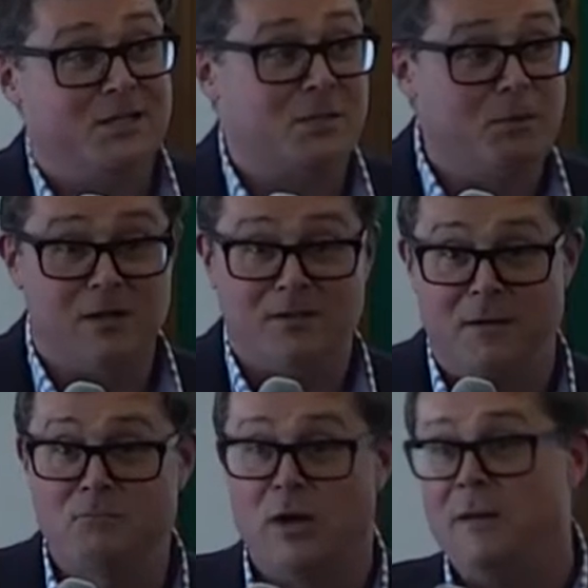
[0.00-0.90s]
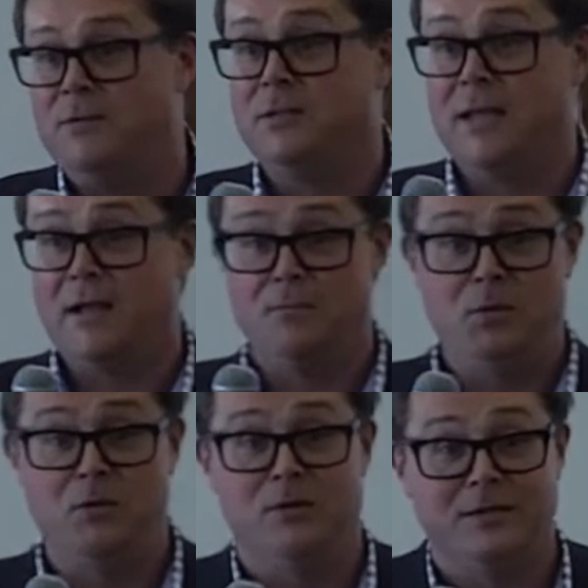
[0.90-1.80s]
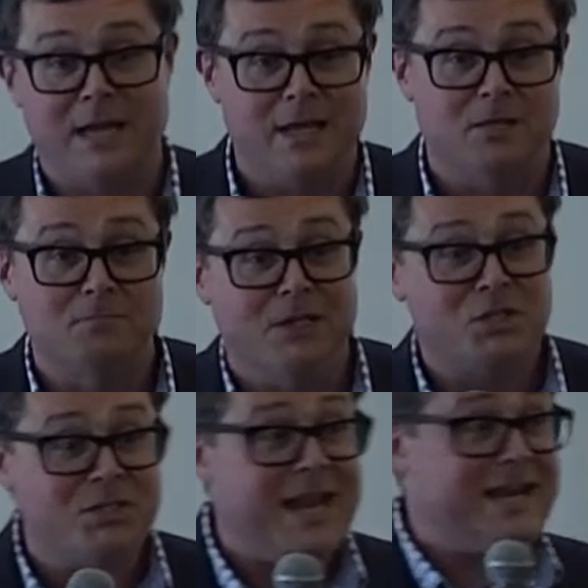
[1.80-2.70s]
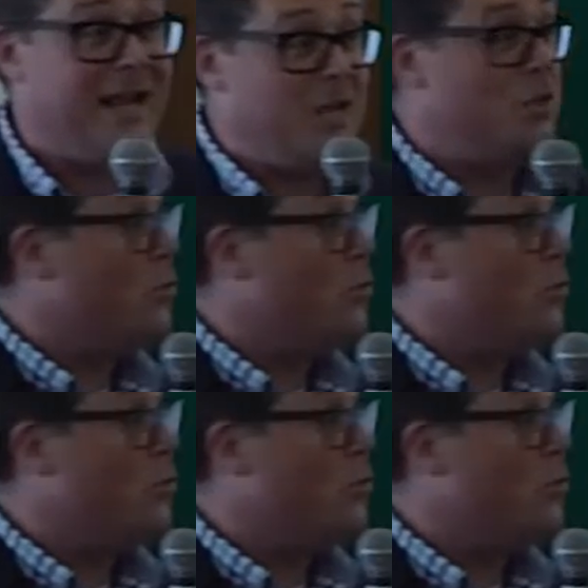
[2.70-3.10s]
to plug a thumb drive into that computer and take as much data as you